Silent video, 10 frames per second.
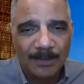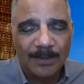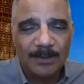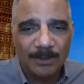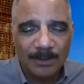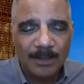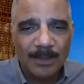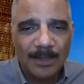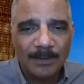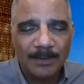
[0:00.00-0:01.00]
it's a good
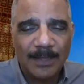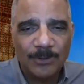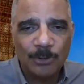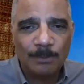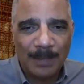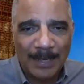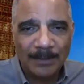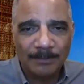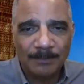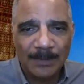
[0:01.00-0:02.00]
thing that Joe
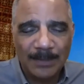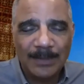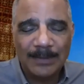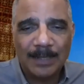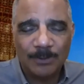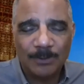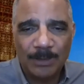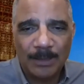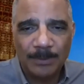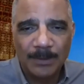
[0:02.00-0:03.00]
Biden and not Donald
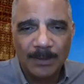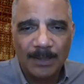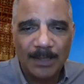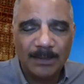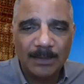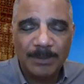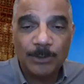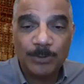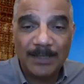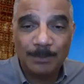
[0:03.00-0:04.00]
Trump is going to be
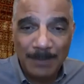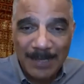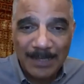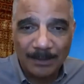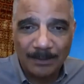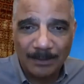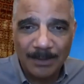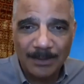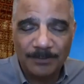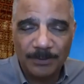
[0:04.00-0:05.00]
transmitting
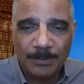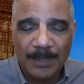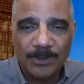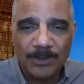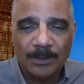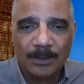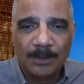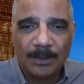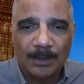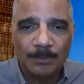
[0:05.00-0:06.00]
this information
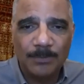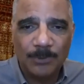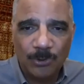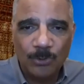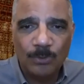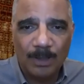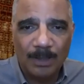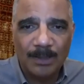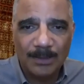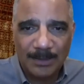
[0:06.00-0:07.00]
um, to
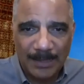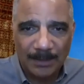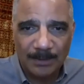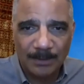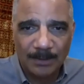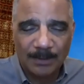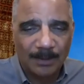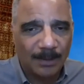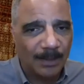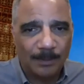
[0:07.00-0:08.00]
the states.
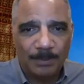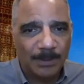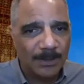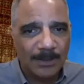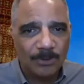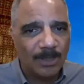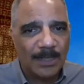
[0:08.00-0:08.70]
Uh, because there's all